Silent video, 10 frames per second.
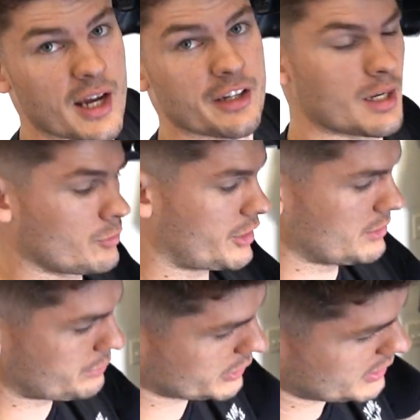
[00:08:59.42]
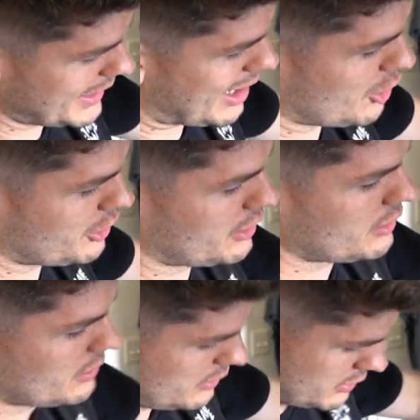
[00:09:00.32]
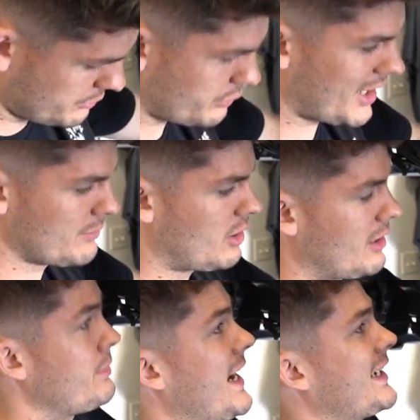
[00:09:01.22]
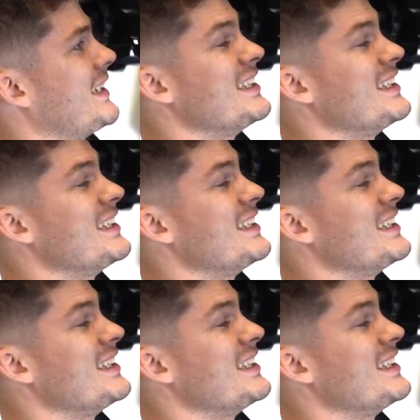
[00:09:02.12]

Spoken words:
lined up, we're gonna put our pry bar back